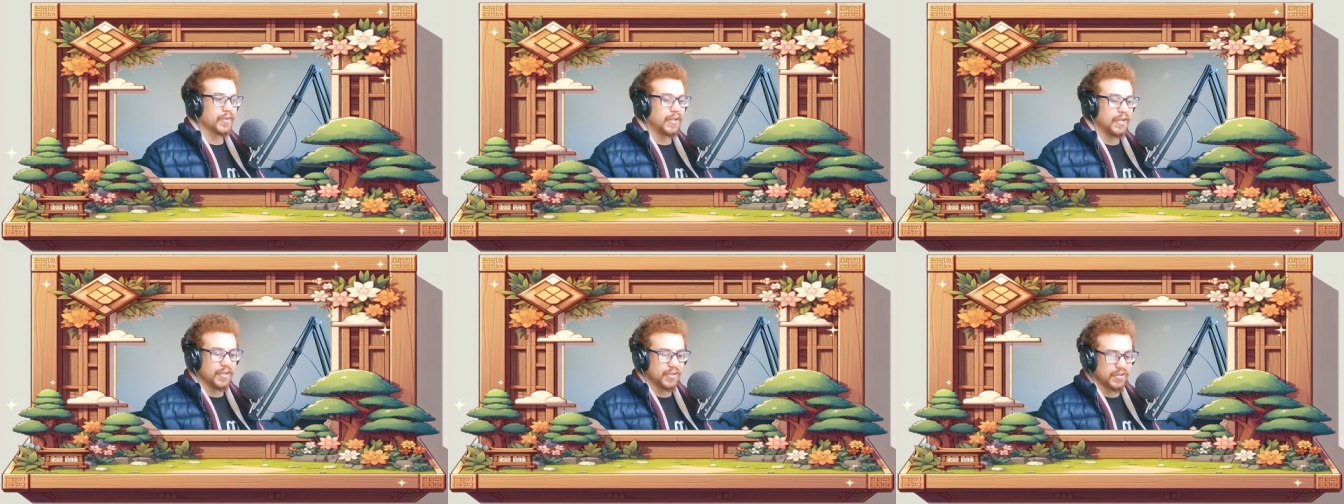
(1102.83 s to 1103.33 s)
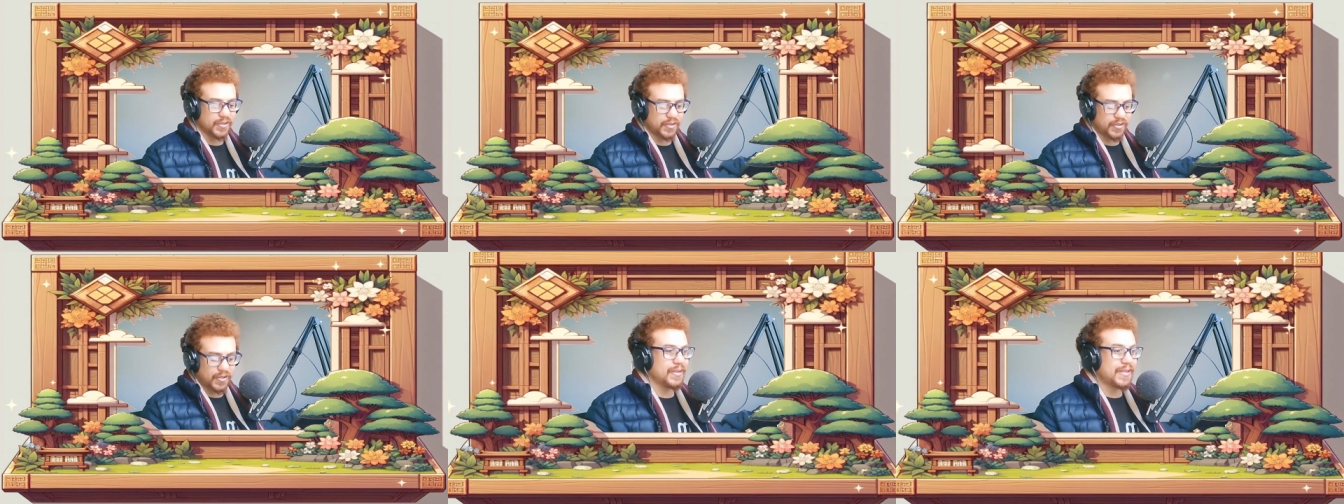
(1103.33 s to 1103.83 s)

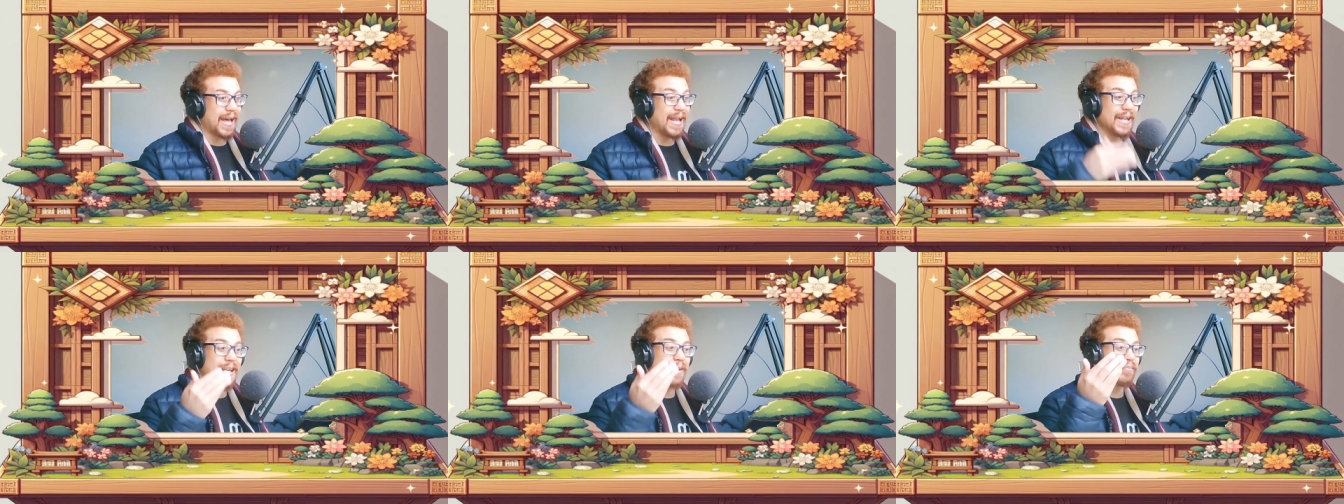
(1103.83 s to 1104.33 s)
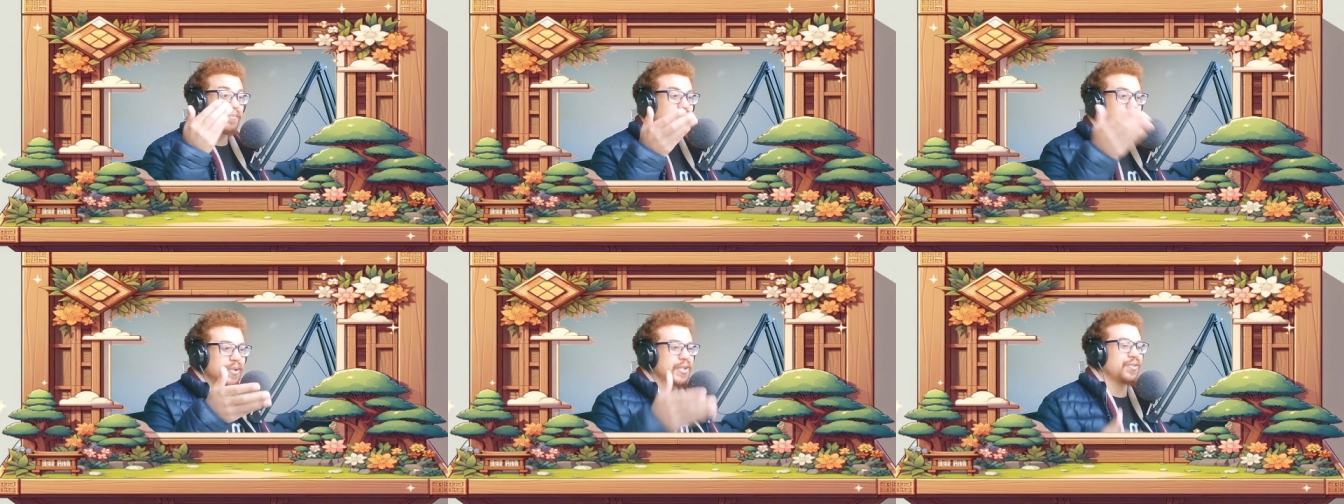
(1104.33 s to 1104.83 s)
He's telling him
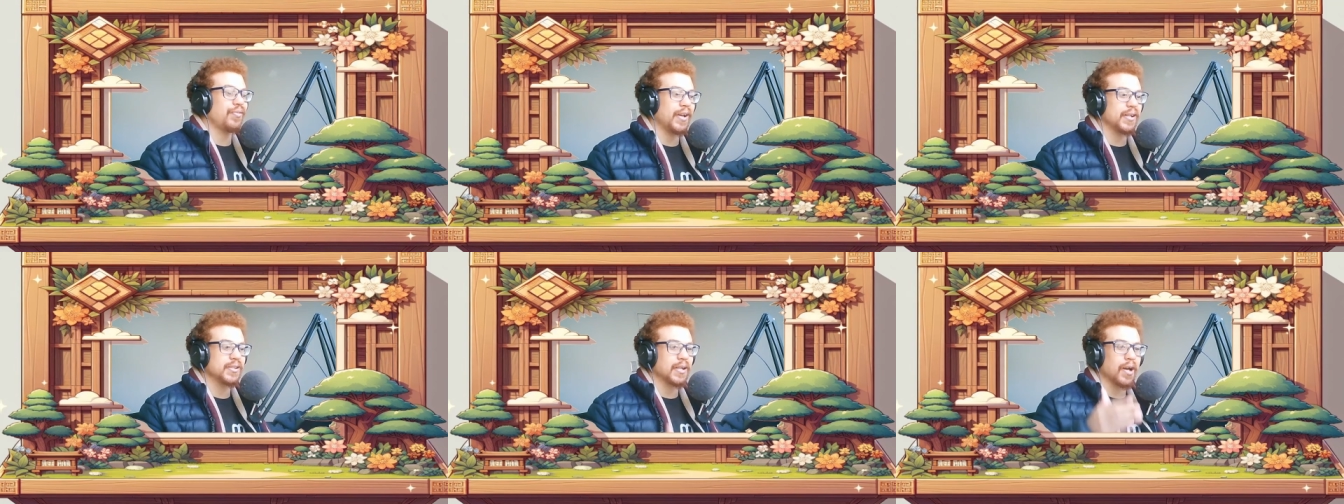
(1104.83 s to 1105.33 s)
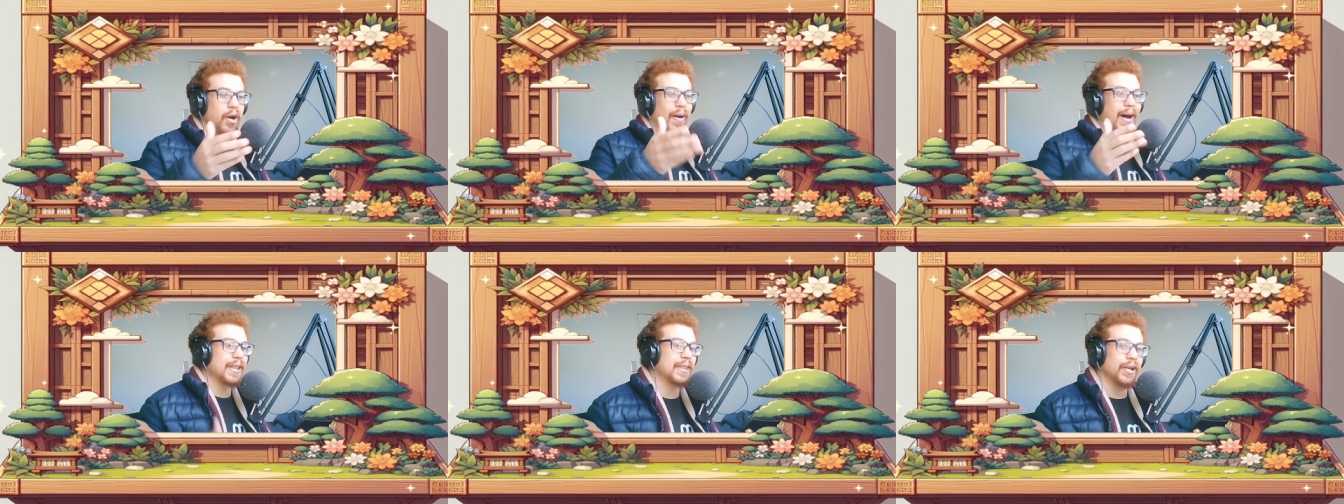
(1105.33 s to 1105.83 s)
to his face, like, oh,
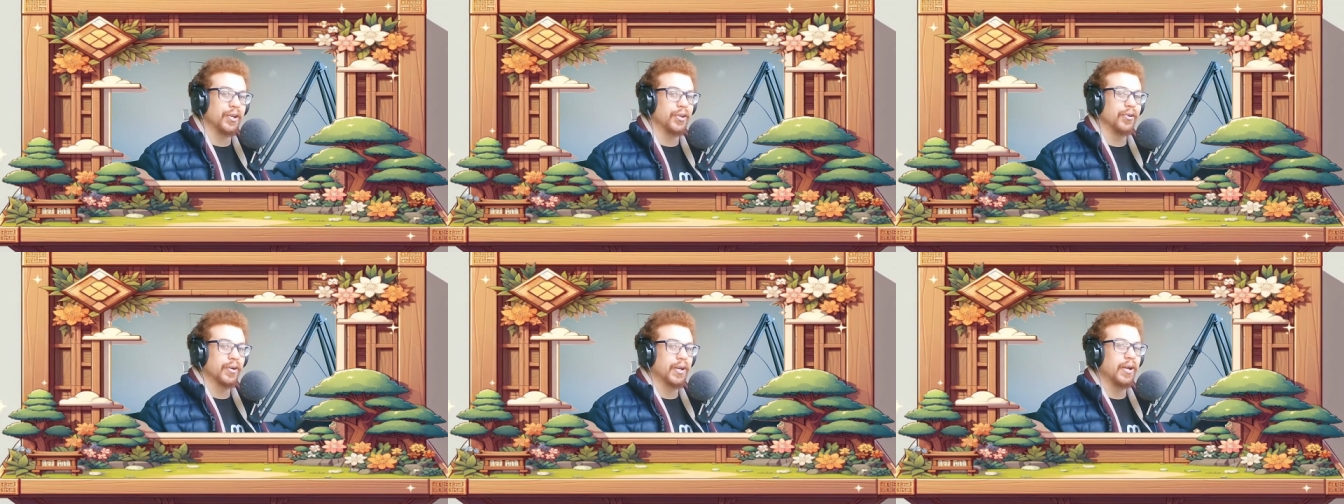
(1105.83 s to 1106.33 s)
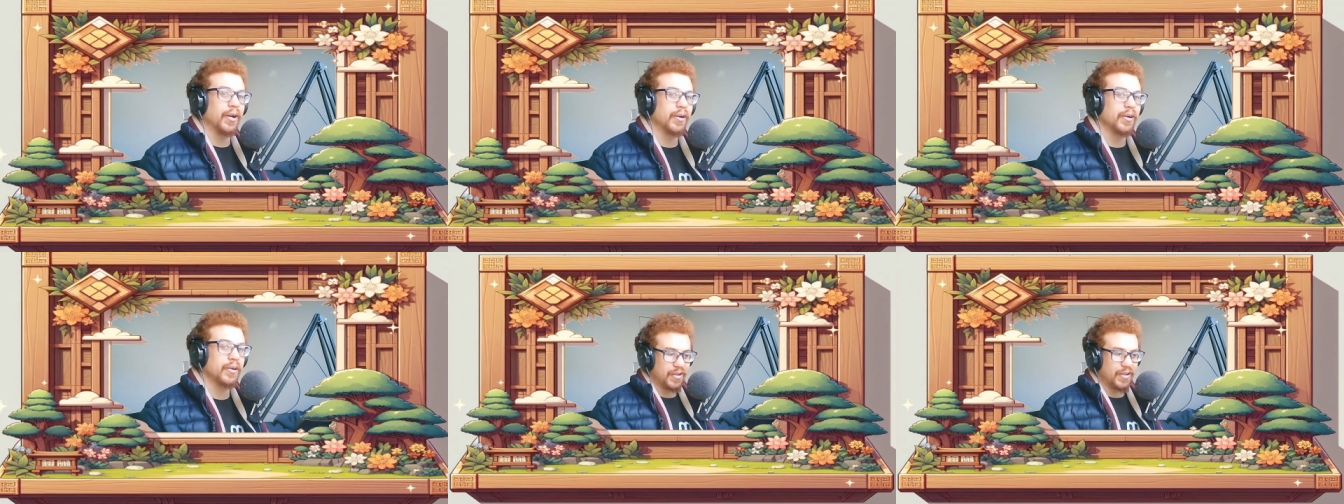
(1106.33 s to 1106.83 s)
I think you're
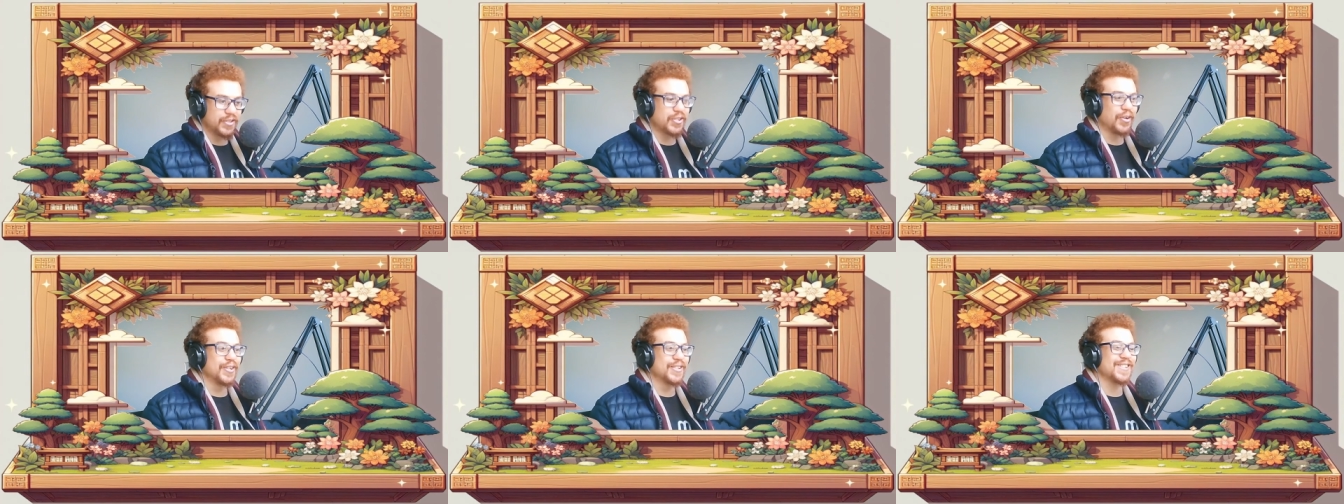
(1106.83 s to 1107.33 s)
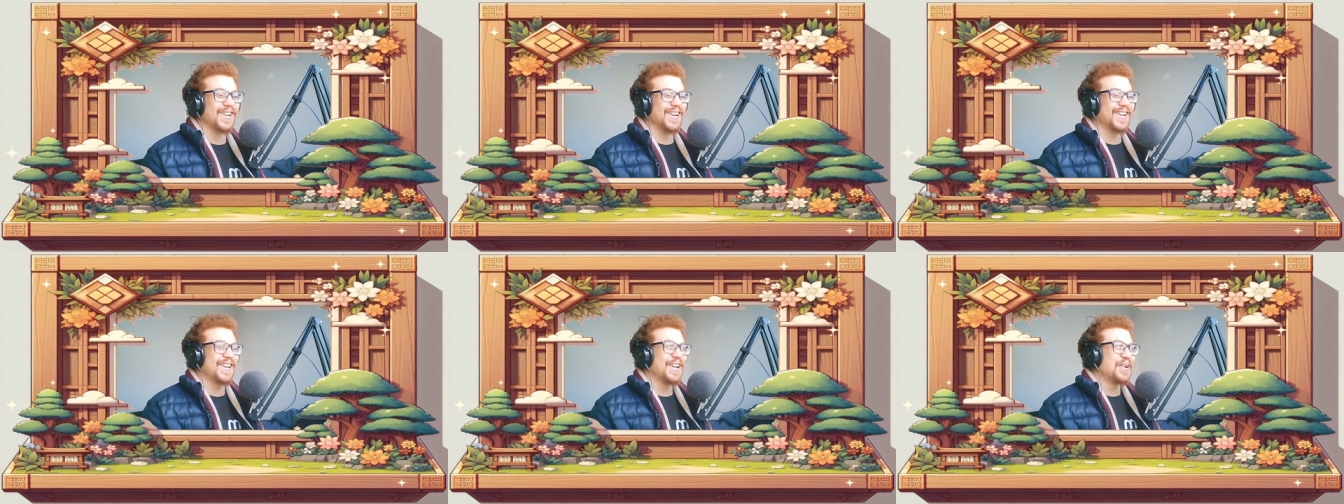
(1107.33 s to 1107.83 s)
Kira. So it's
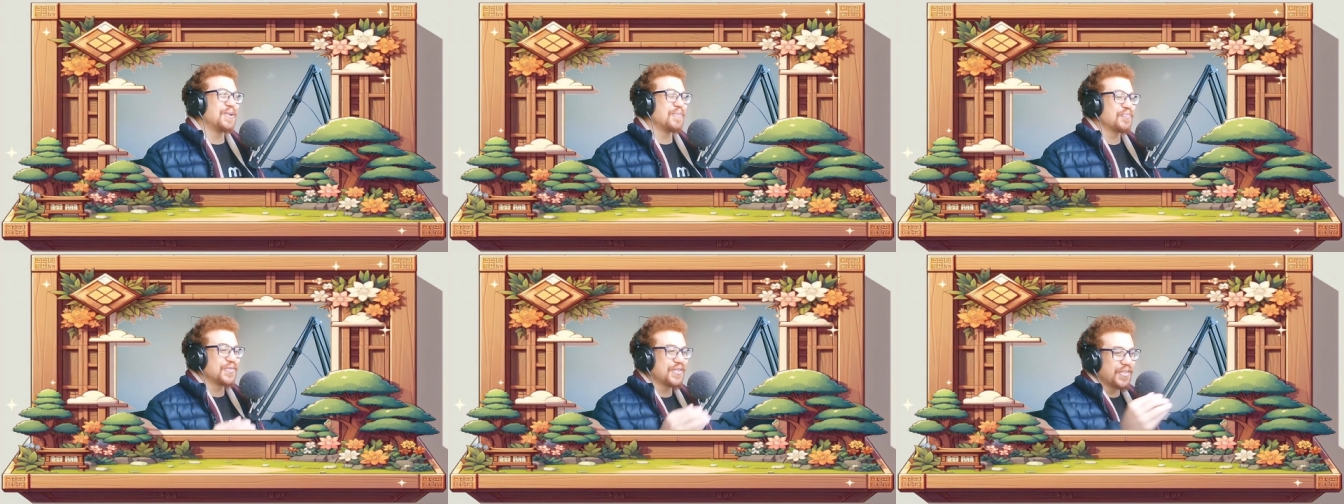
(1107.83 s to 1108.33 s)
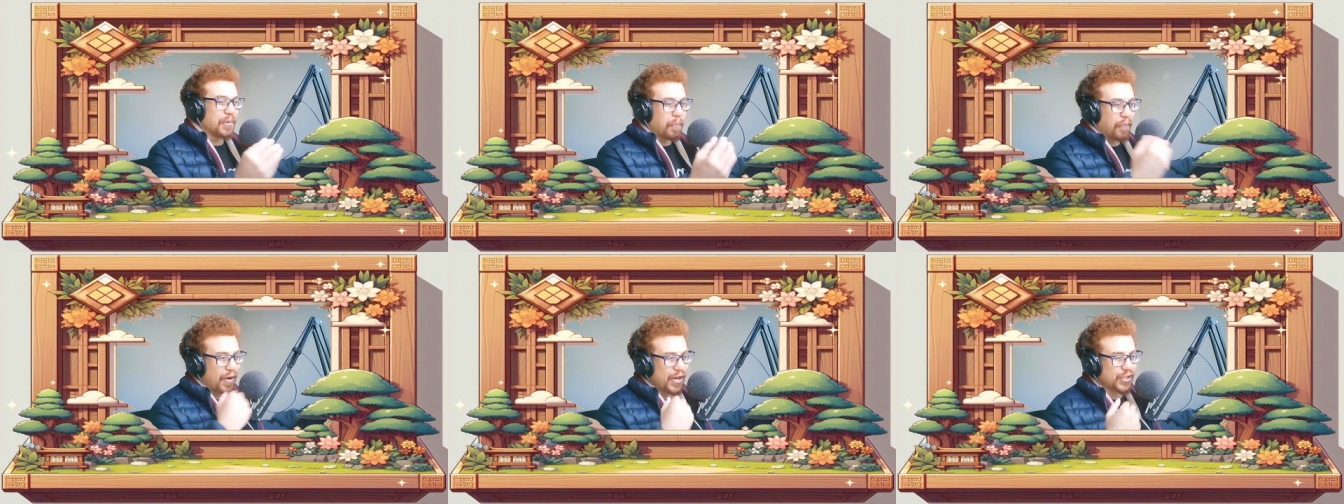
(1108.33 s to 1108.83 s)
like the
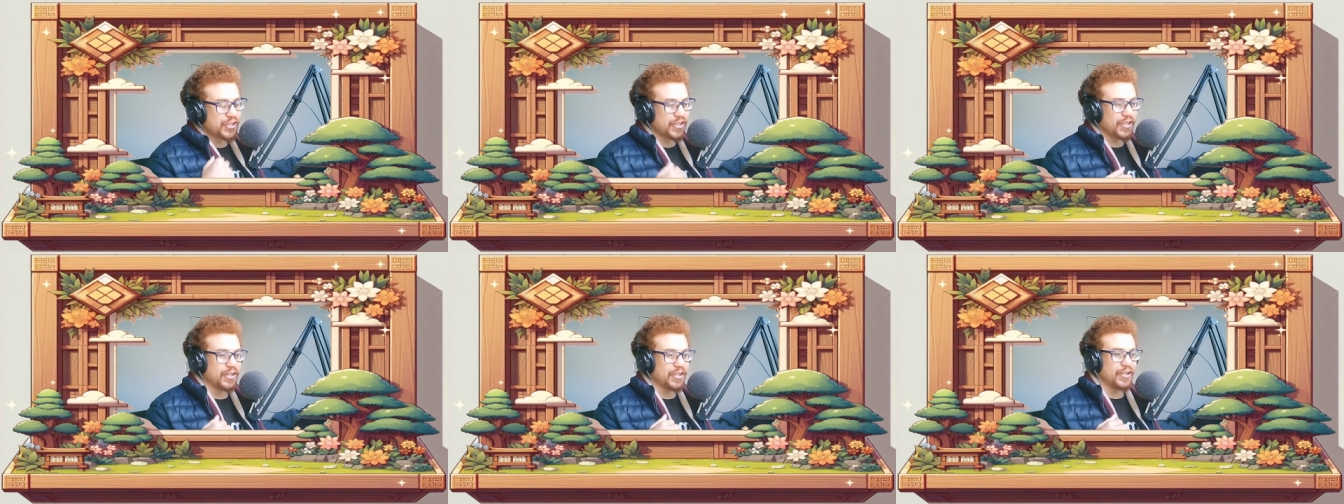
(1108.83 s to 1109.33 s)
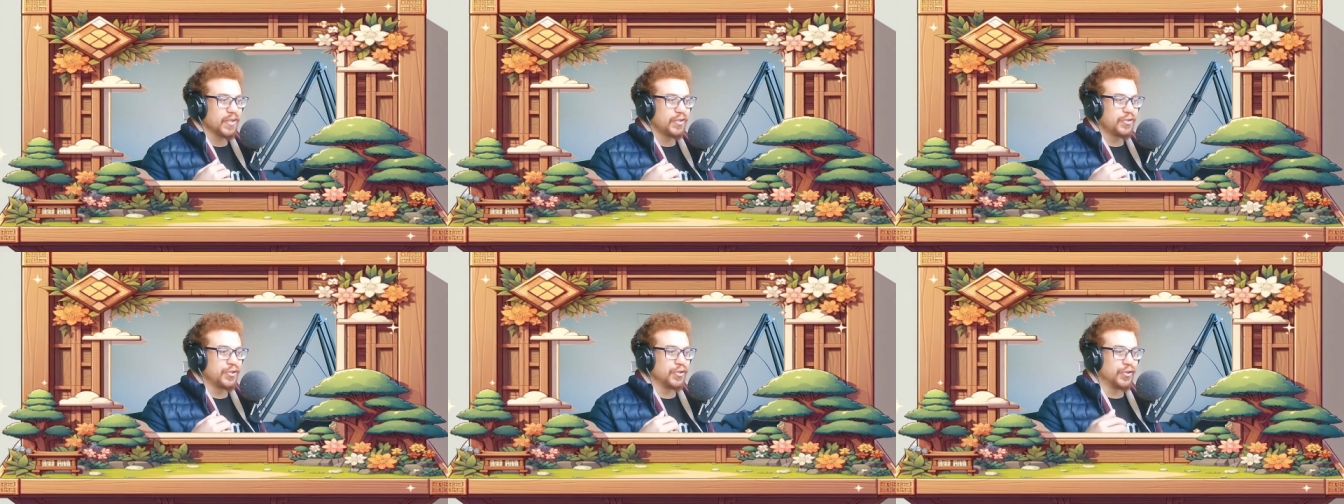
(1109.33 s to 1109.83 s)
pressure
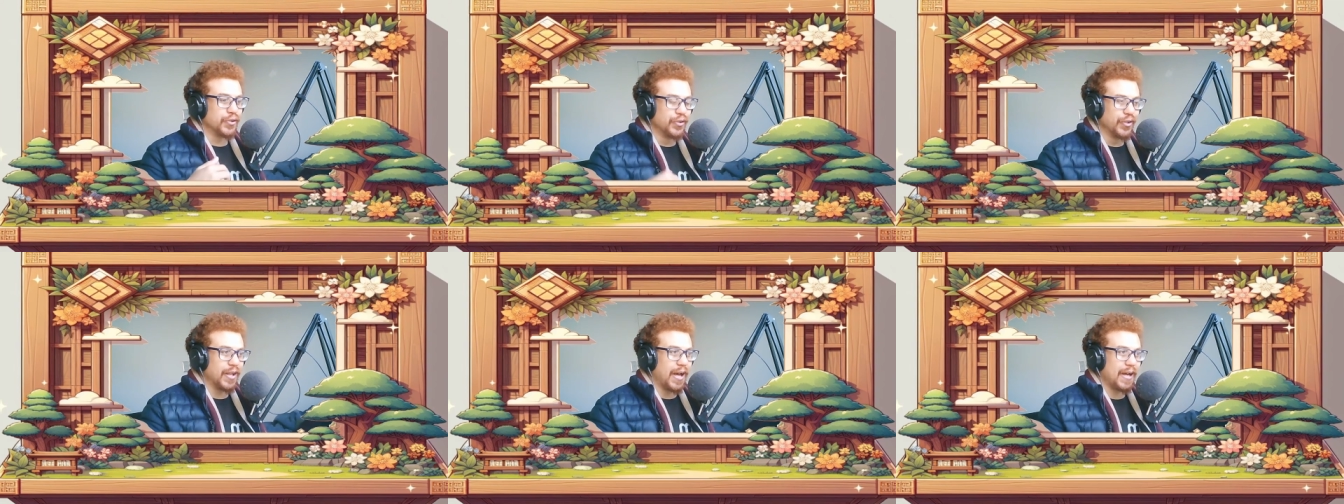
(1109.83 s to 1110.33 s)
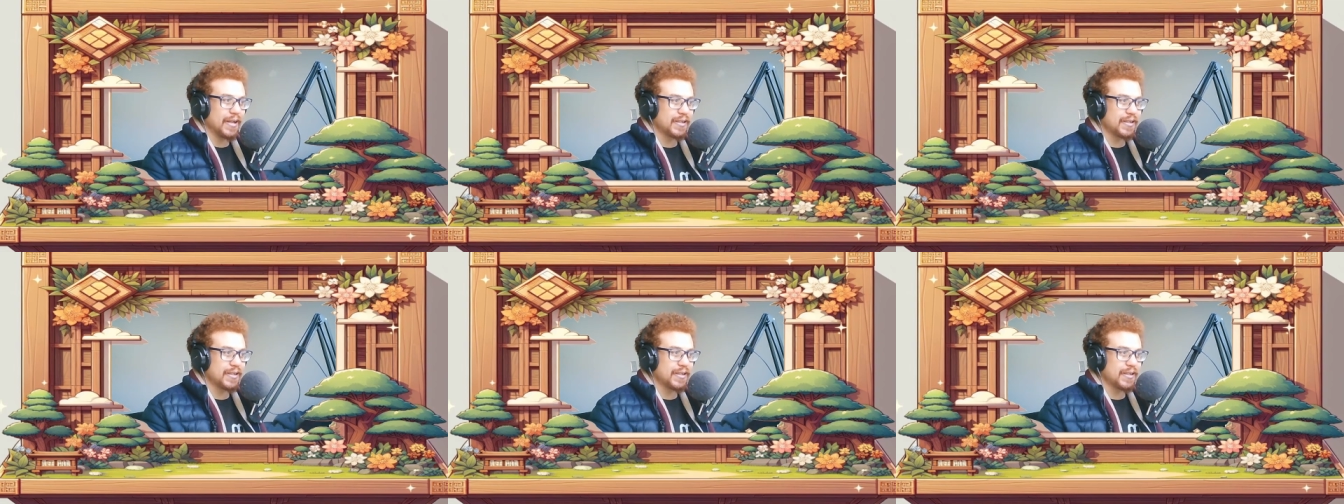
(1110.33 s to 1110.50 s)
to do that